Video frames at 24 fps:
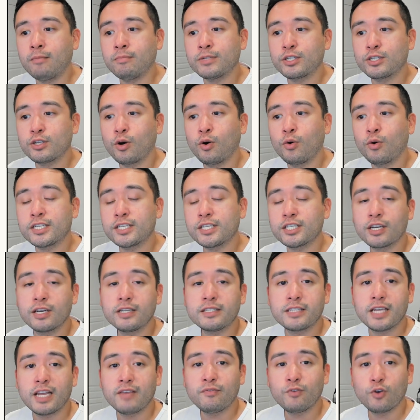So this
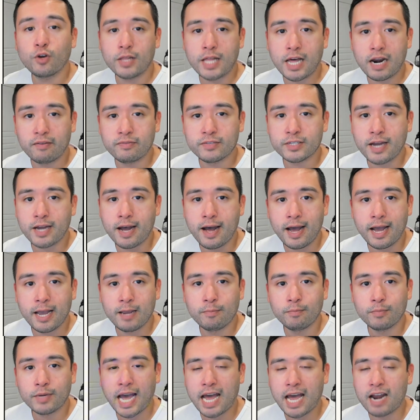could save you a lot of
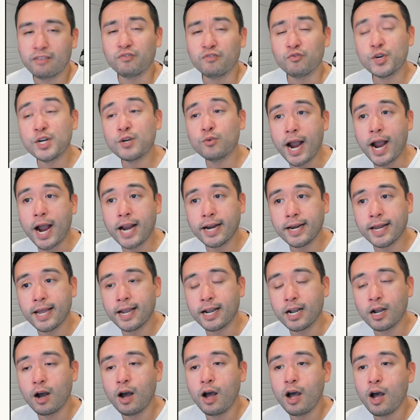time kind of
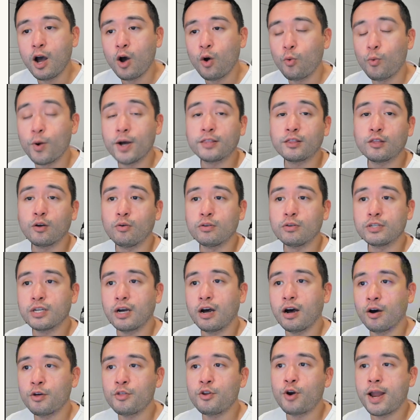rewriting what those
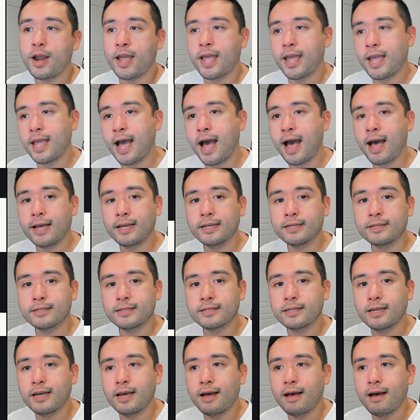other
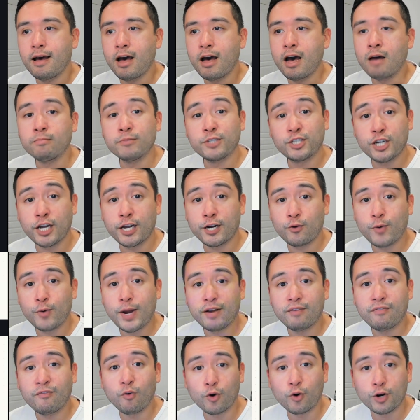AIs
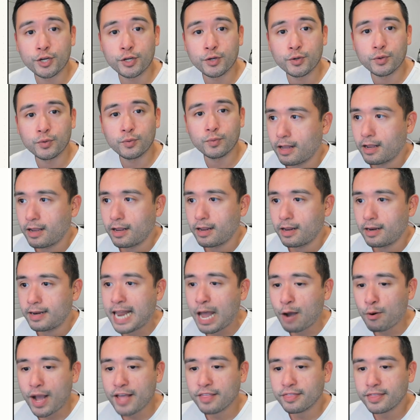generate for you.
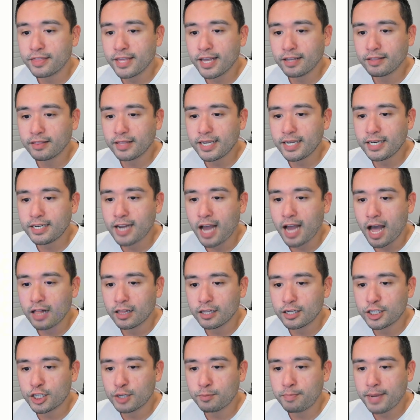Now, I think the
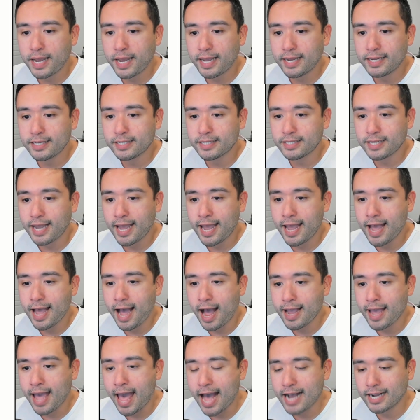knowledge-based
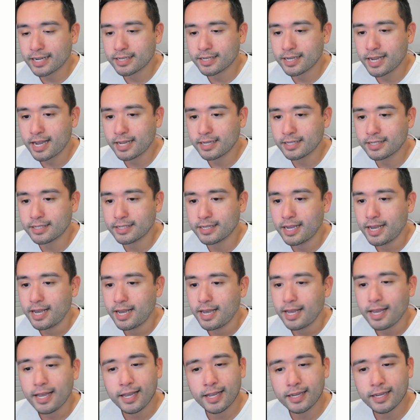AI access
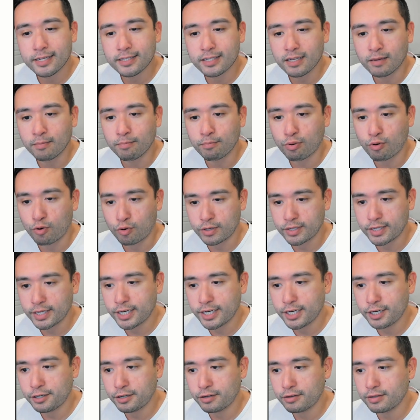is important
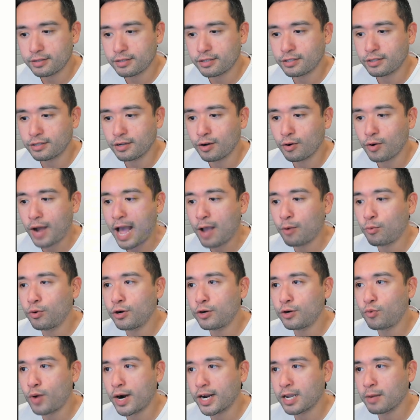here, so I
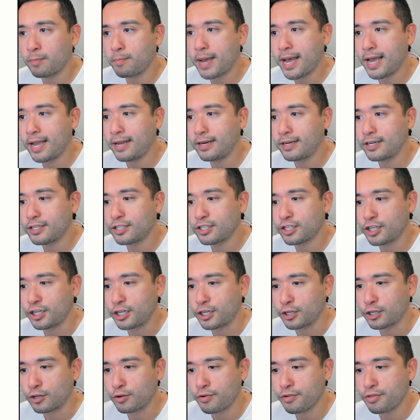would recommend
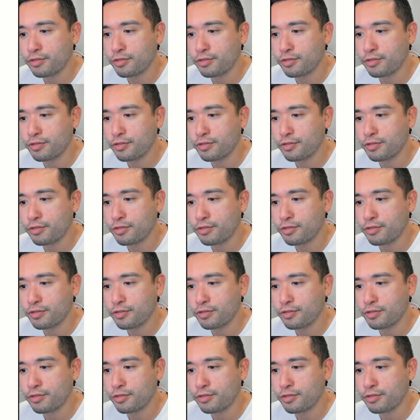tier